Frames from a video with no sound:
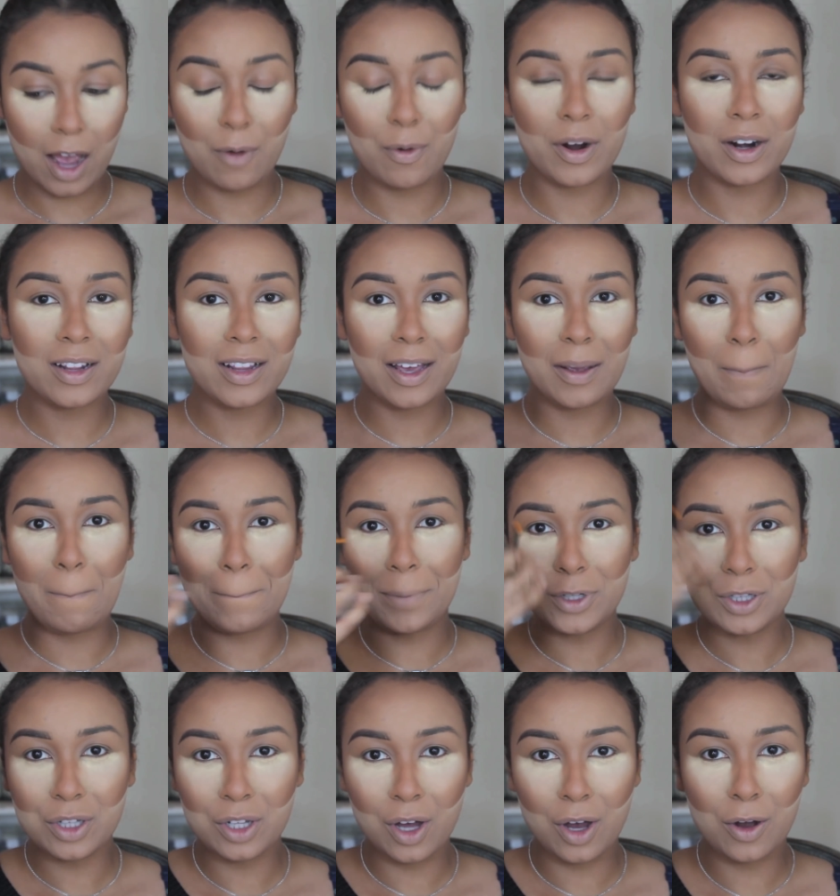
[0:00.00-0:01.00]
I wanna like
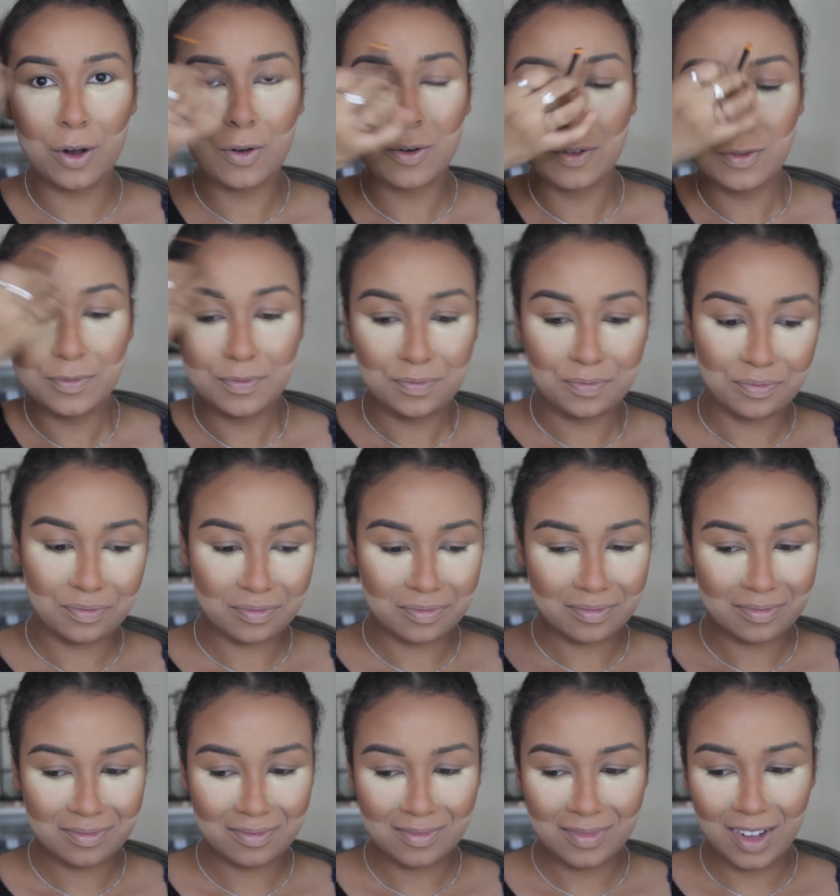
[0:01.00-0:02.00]
blow
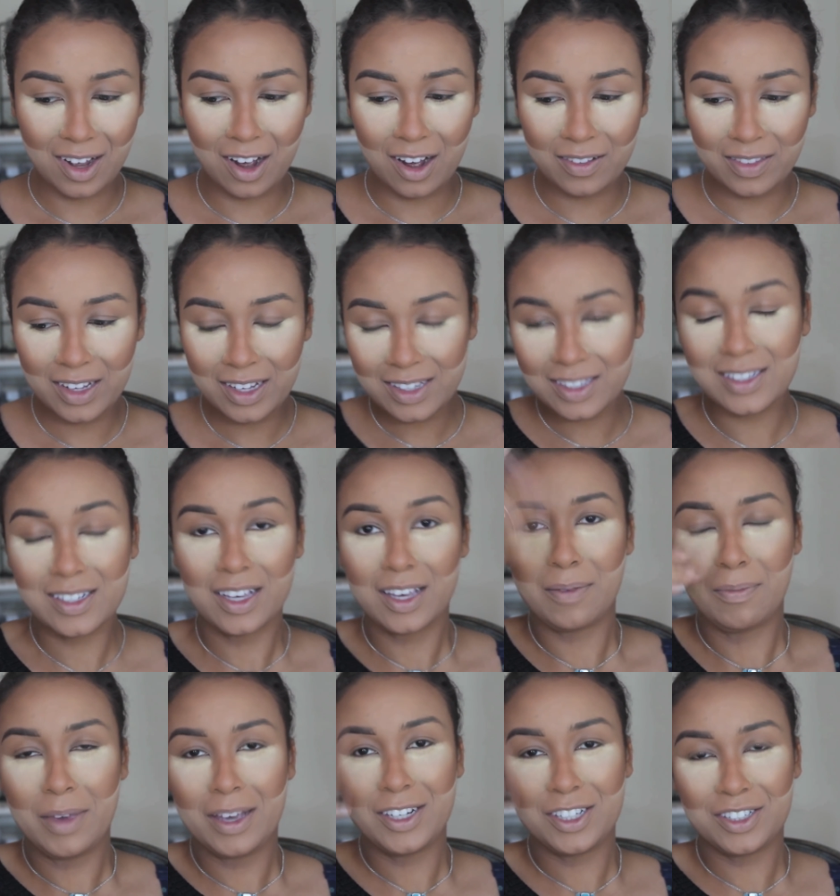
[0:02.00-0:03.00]
on this to
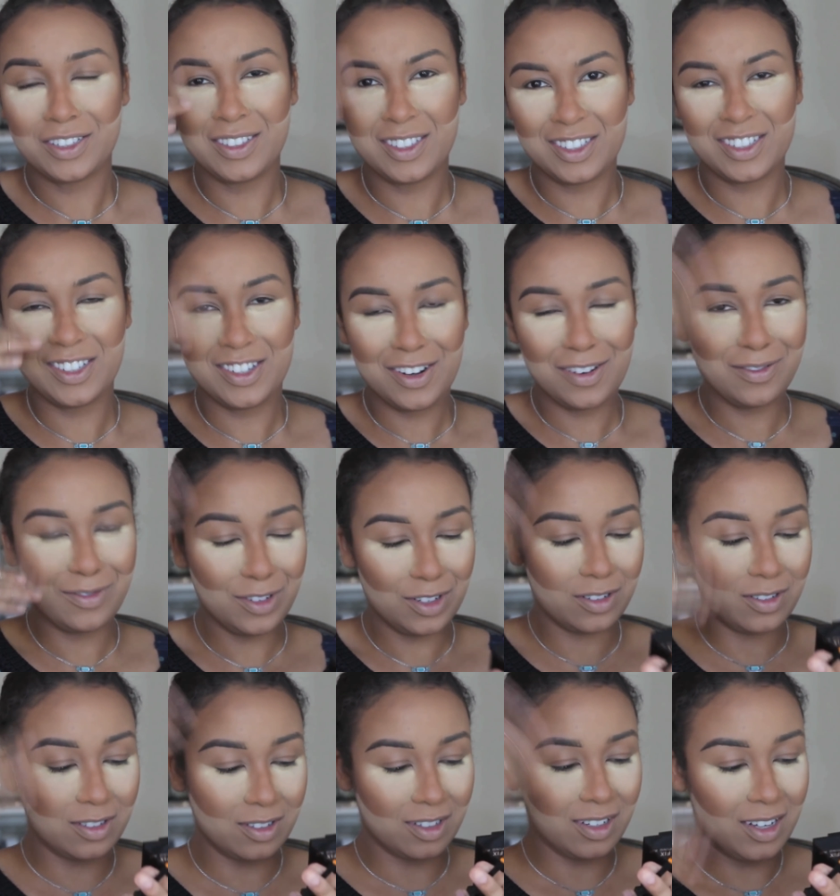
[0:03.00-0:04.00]
like make sure there's no
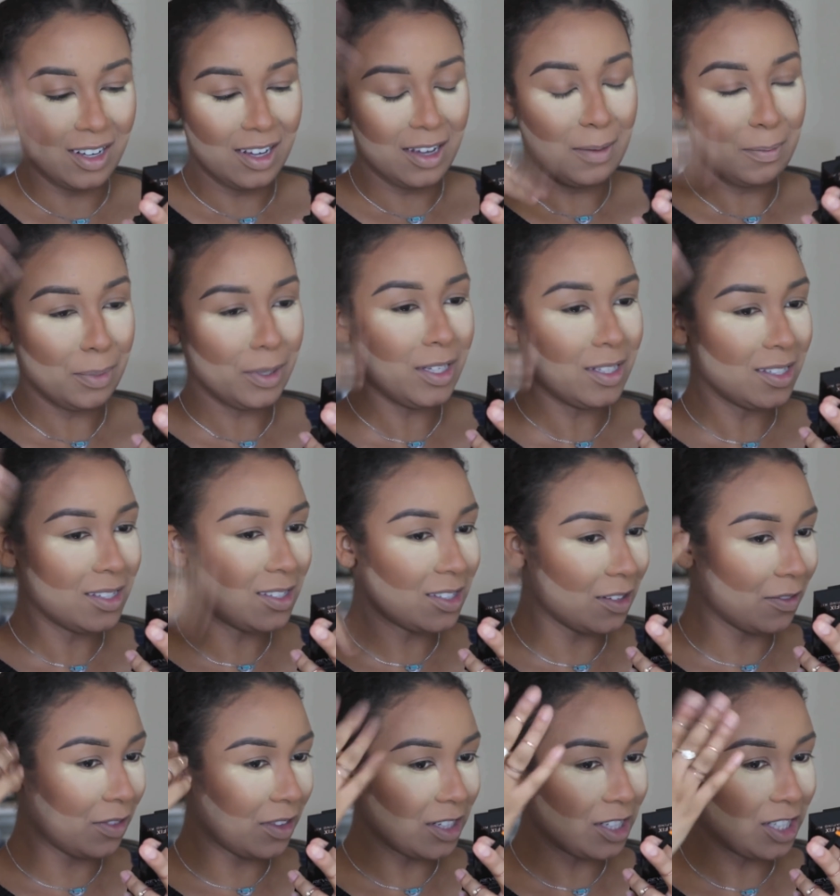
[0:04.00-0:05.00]
little
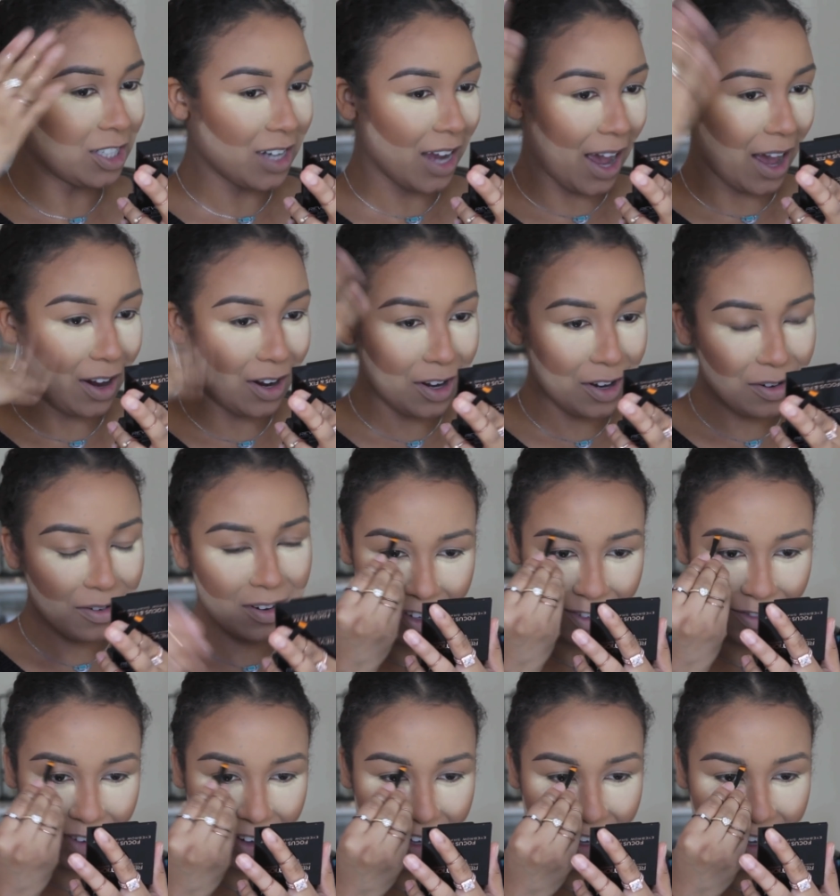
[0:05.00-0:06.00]
pieces of the shadow,
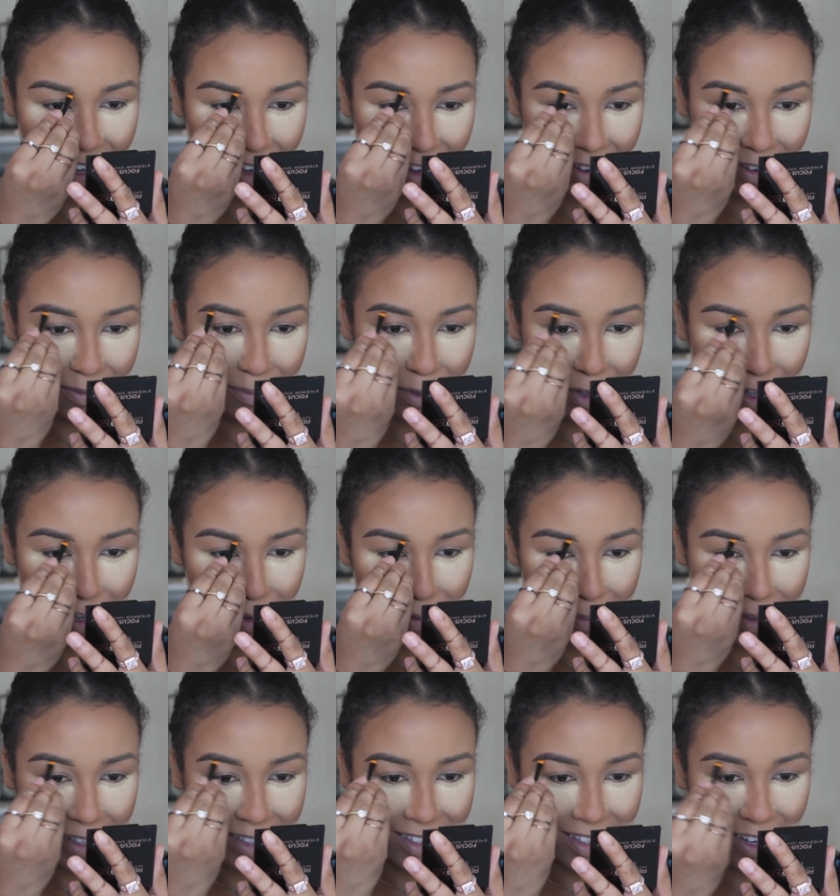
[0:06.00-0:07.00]
I can't blow
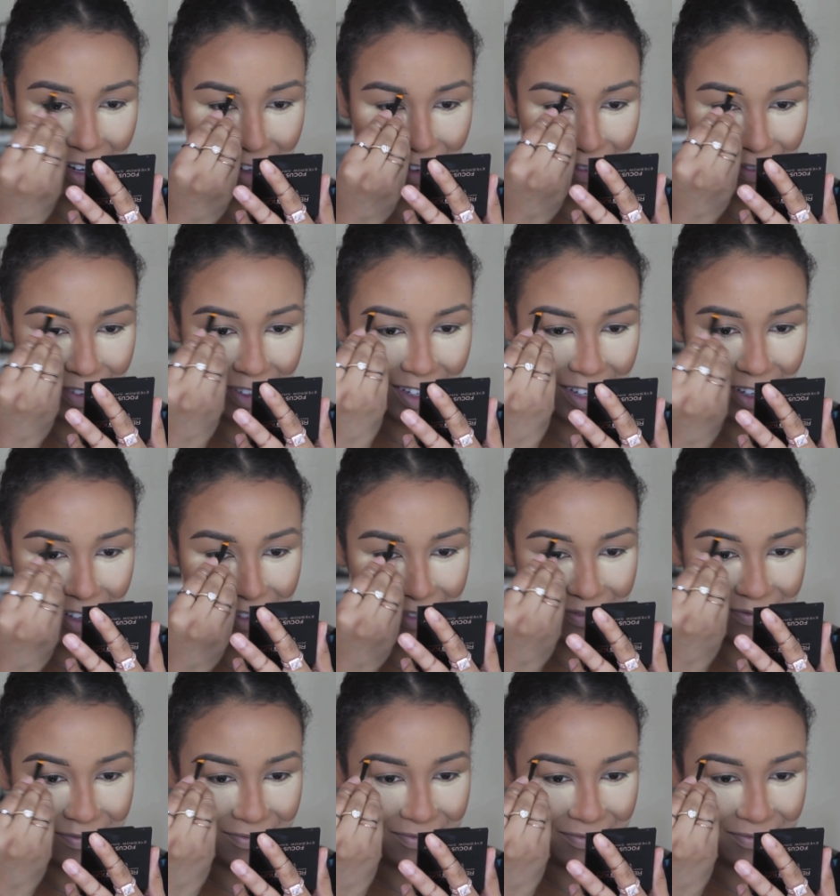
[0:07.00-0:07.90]
myself, you know?